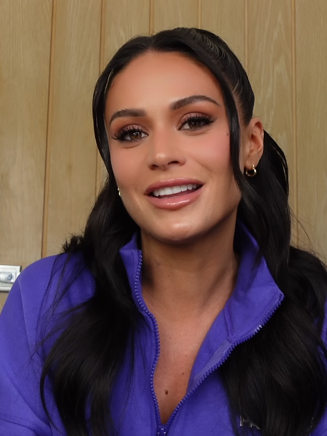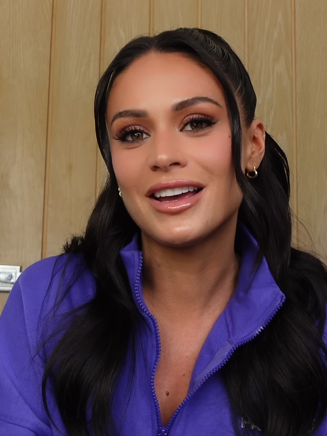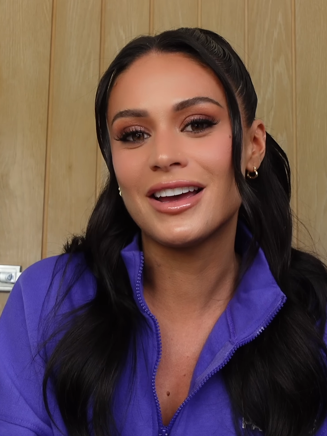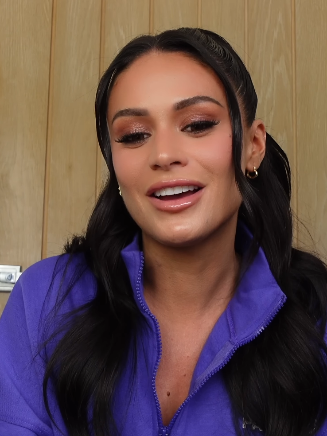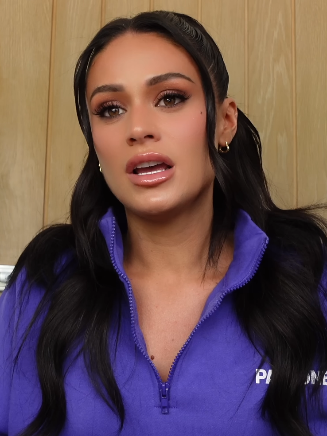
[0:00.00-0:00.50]

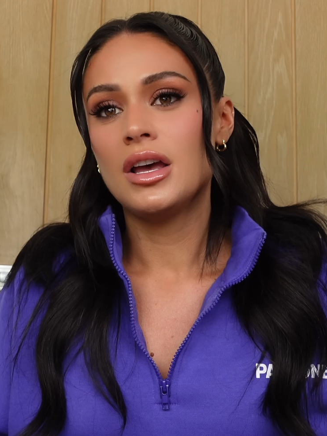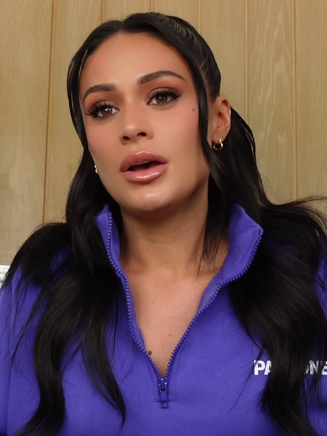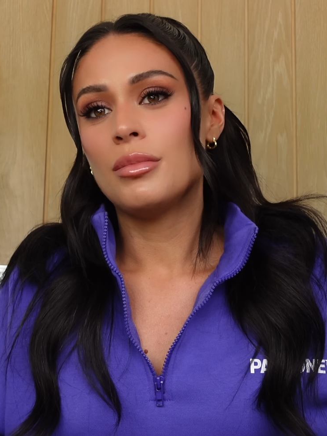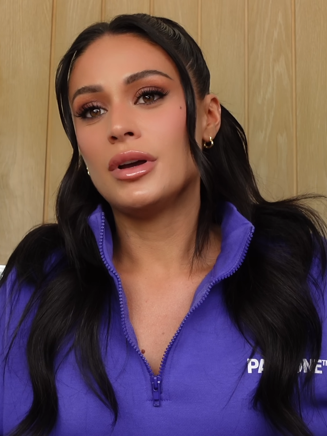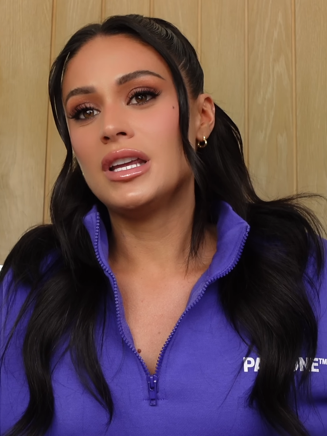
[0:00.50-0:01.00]
there.
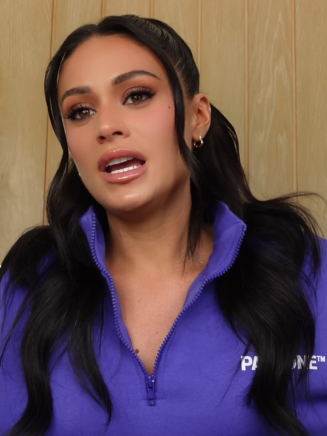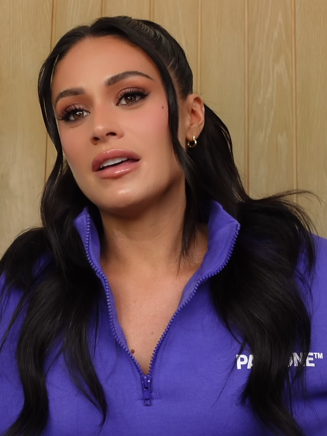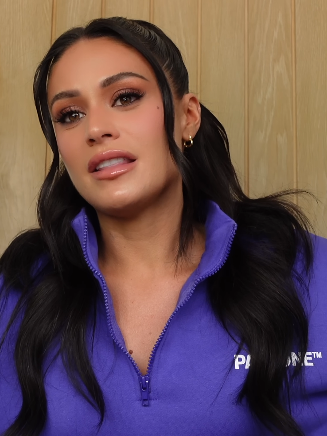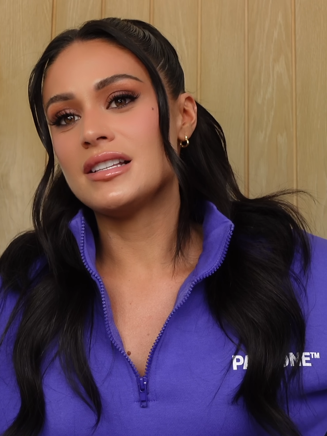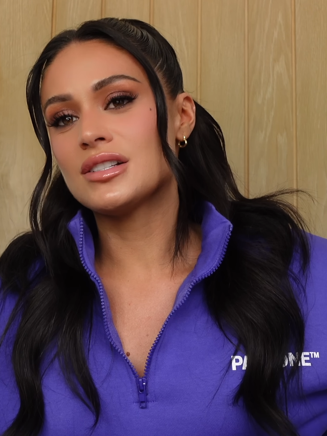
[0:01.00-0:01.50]
But
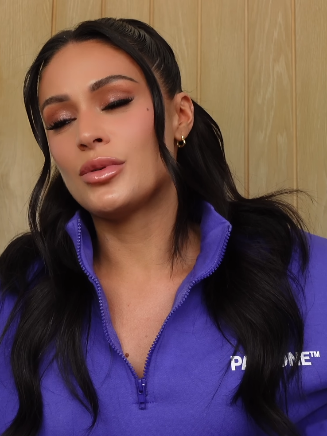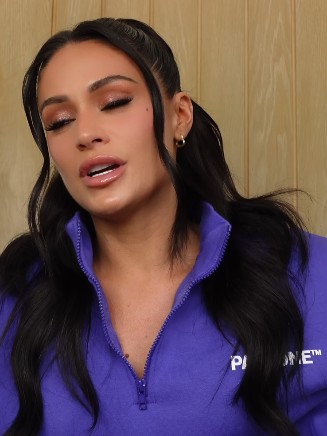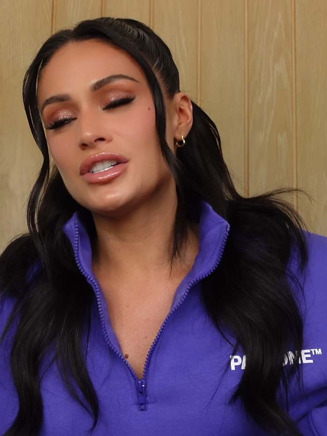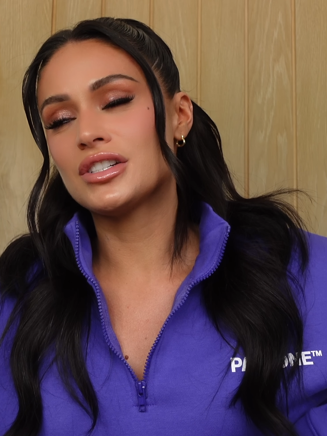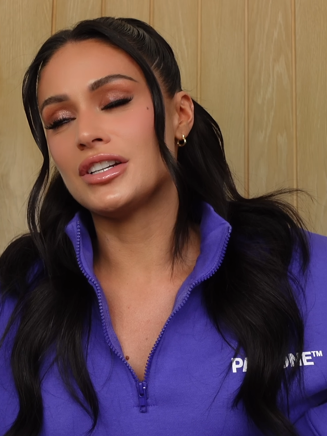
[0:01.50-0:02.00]
yeah, this
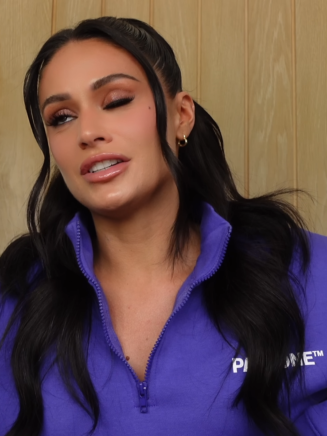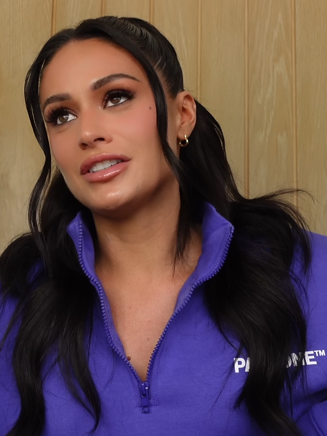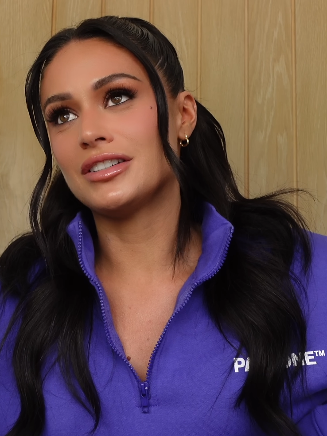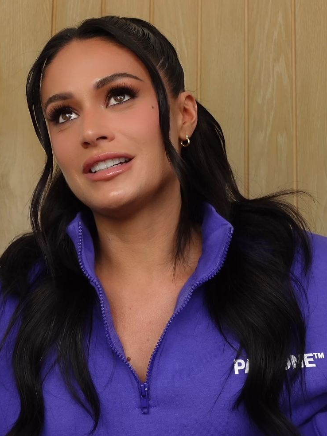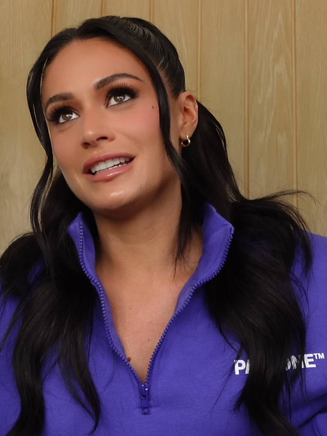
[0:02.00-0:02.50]
question,